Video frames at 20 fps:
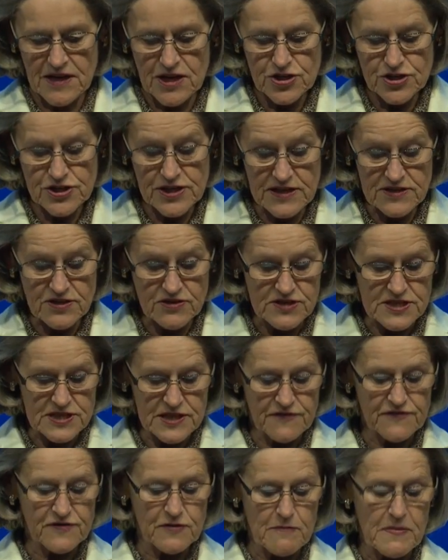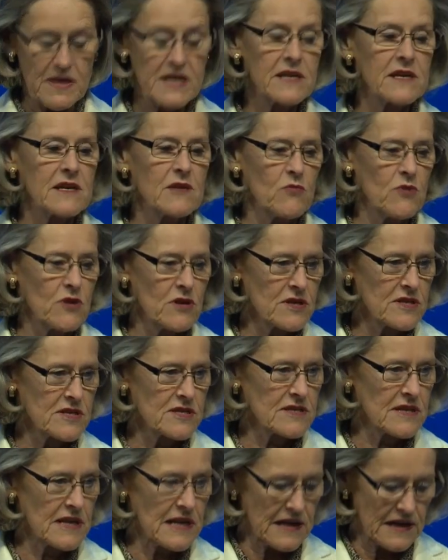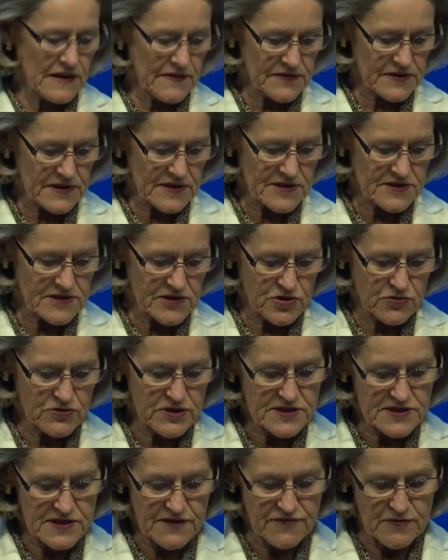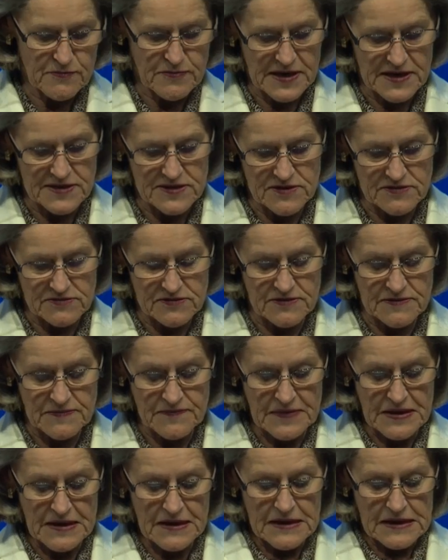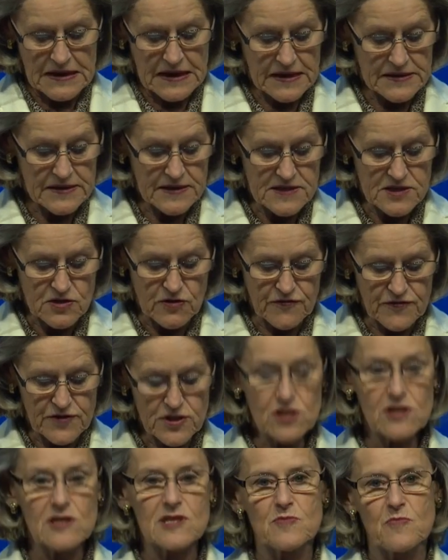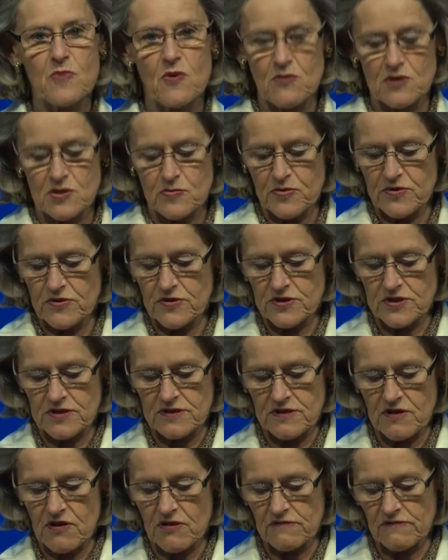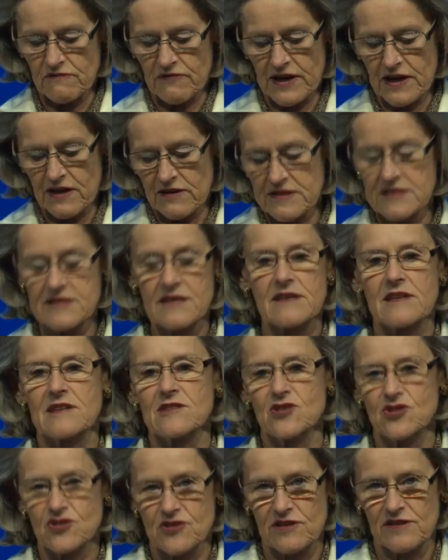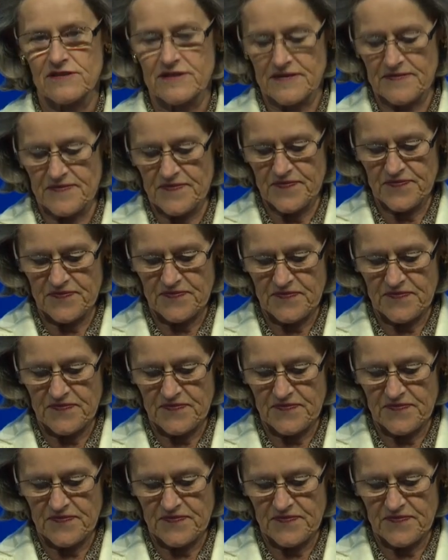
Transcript: She has received many awards and is a UNICEF ambassador and its official spokesperson on violence against children.